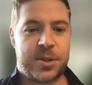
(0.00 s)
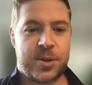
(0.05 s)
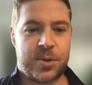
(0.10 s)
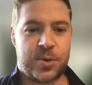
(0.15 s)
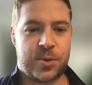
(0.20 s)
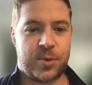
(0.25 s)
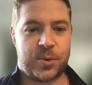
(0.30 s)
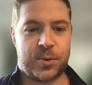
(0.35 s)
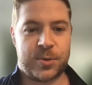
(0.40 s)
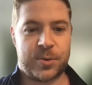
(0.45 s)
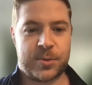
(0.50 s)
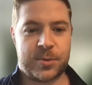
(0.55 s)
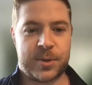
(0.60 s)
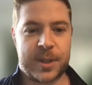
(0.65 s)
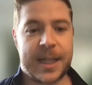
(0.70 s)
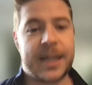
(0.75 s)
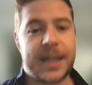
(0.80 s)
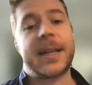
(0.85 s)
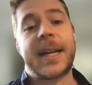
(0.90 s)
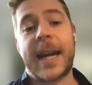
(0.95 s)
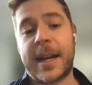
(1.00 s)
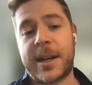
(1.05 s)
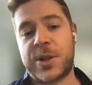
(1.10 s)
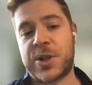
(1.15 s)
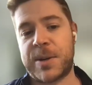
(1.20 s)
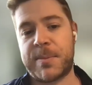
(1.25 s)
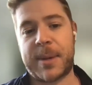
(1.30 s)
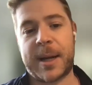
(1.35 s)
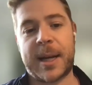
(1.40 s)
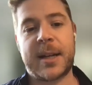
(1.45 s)
to
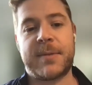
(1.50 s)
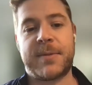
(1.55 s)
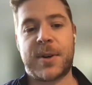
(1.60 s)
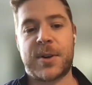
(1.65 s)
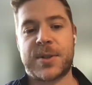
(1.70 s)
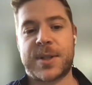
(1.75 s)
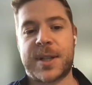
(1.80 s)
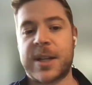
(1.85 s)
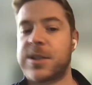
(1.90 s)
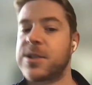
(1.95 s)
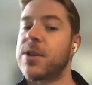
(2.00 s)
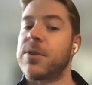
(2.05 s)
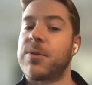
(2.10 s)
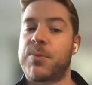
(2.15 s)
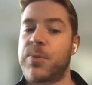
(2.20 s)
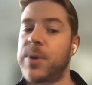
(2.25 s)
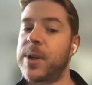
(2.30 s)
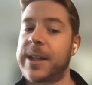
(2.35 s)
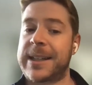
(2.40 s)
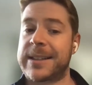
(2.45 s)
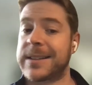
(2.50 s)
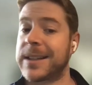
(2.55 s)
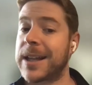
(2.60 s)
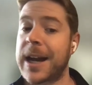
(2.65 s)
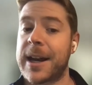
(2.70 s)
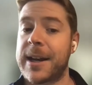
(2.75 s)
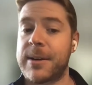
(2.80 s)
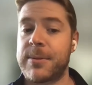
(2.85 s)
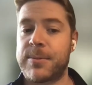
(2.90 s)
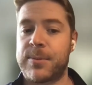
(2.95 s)
engage in behaviors that don't really
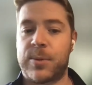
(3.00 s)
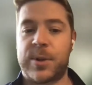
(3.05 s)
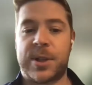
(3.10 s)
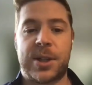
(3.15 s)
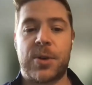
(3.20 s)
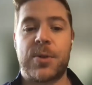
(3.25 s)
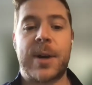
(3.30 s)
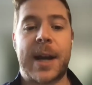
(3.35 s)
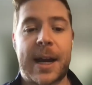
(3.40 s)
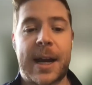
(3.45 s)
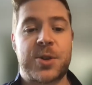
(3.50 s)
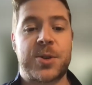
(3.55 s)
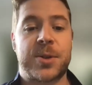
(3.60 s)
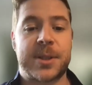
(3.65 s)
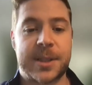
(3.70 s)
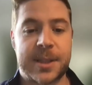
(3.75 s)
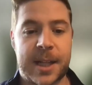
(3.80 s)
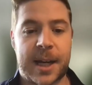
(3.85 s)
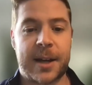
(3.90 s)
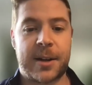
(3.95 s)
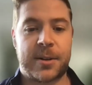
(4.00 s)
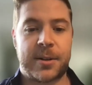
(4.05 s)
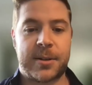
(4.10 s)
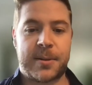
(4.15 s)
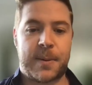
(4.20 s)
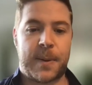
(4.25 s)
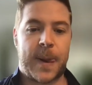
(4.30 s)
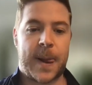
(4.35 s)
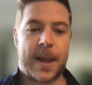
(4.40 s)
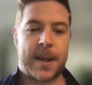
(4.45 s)
align with your natural
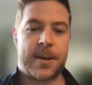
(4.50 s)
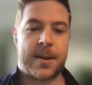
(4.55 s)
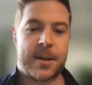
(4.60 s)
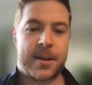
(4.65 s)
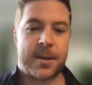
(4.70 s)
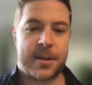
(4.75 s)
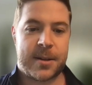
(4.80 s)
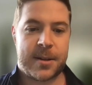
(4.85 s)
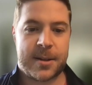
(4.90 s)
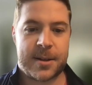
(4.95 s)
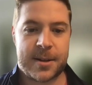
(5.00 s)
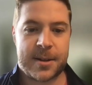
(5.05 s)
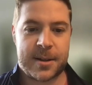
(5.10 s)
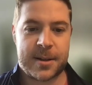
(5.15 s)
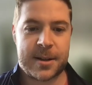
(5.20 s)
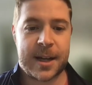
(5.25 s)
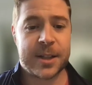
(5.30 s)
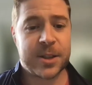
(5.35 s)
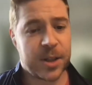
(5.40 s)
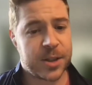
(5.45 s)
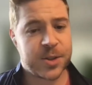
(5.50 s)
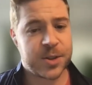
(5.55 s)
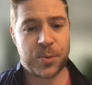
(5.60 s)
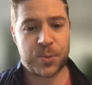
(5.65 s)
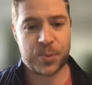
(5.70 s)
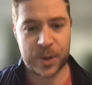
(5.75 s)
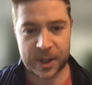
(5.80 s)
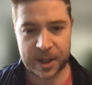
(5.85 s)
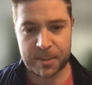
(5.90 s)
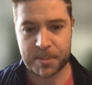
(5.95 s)
style. It's
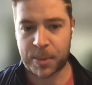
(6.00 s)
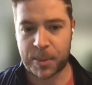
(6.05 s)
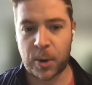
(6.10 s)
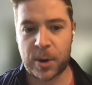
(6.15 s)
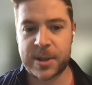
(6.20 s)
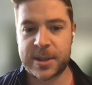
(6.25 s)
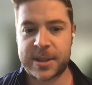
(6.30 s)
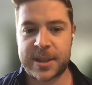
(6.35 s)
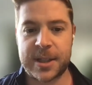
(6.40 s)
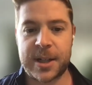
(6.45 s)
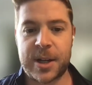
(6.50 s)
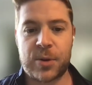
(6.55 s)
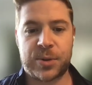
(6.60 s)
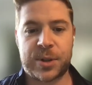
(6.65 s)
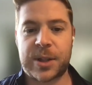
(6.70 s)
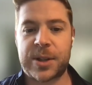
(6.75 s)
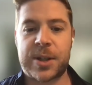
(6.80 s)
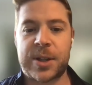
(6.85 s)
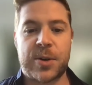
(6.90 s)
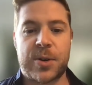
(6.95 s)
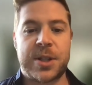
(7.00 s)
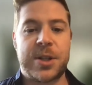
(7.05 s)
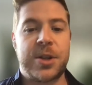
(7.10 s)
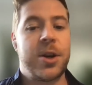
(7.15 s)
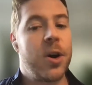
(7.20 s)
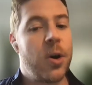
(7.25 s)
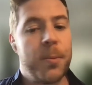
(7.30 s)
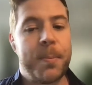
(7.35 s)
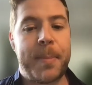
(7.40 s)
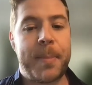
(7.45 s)
also really important to note that there is
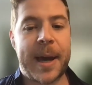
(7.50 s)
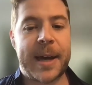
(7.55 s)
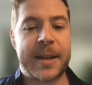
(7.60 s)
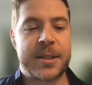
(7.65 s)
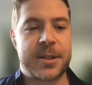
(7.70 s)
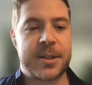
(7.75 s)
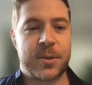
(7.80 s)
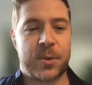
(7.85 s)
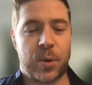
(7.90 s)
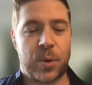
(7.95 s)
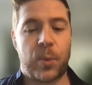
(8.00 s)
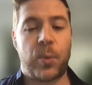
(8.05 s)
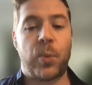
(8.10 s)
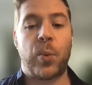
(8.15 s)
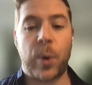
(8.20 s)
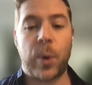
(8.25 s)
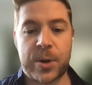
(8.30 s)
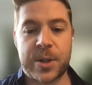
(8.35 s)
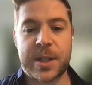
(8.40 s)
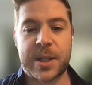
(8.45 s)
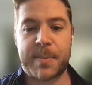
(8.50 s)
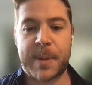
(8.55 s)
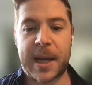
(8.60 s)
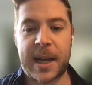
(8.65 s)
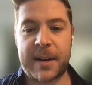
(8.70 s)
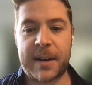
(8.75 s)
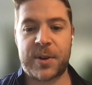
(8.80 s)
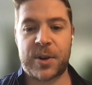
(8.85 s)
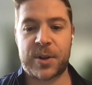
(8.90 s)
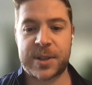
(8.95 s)
no best or worst
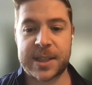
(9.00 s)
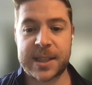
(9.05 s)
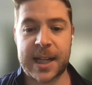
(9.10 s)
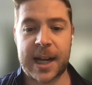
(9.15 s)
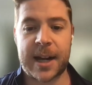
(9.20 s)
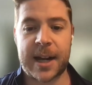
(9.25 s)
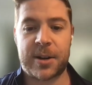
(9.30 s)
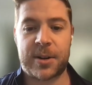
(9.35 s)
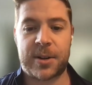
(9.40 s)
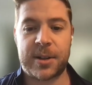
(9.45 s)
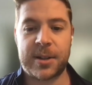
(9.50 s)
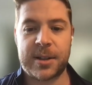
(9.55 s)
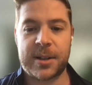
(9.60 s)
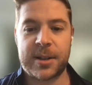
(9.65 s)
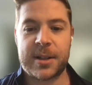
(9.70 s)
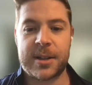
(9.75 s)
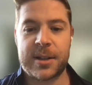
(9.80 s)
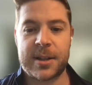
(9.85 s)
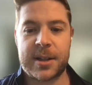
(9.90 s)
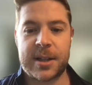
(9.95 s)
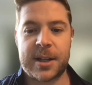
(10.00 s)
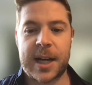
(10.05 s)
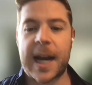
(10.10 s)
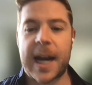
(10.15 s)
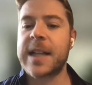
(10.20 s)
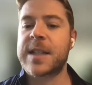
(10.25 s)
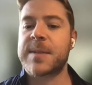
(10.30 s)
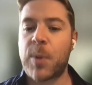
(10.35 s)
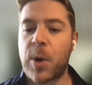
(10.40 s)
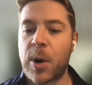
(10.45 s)
behavioral style,
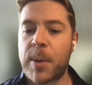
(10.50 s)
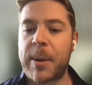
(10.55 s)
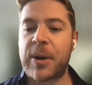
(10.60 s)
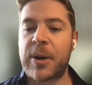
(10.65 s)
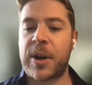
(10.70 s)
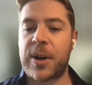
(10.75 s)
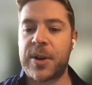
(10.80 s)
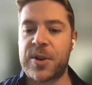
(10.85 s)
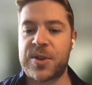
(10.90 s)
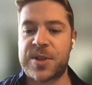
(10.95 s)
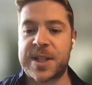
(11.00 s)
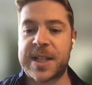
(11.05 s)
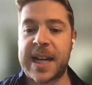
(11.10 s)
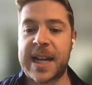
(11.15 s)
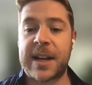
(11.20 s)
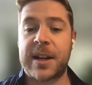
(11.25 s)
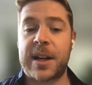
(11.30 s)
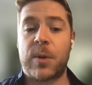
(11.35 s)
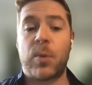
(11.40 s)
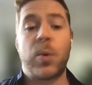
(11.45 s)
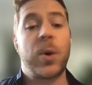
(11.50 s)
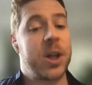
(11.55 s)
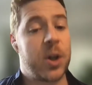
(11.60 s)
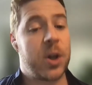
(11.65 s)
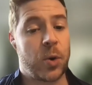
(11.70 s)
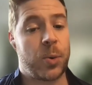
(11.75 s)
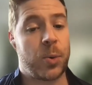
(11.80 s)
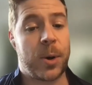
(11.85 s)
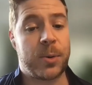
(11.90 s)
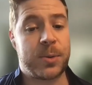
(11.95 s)
and it's more about understanding what
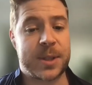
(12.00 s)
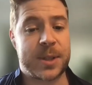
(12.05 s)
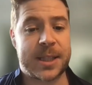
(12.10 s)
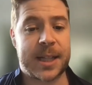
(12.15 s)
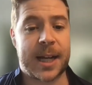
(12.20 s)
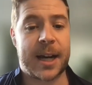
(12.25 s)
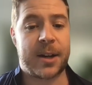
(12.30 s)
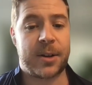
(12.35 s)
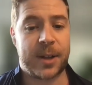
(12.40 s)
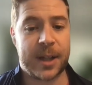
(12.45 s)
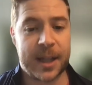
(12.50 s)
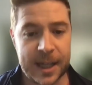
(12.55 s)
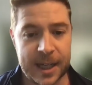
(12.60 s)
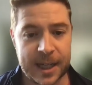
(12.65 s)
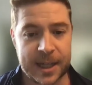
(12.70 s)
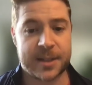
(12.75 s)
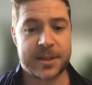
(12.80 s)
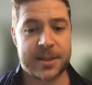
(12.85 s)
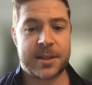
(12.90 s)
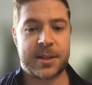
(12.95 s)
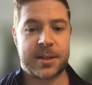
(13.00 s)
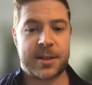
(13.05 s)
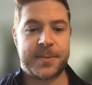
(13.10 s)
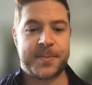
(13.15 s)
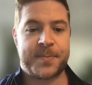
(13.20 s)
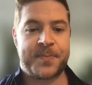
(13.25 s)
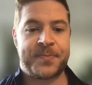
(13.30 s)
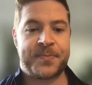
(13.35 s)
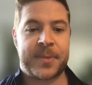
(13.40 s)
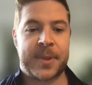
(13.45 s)
your own style is.
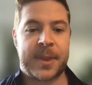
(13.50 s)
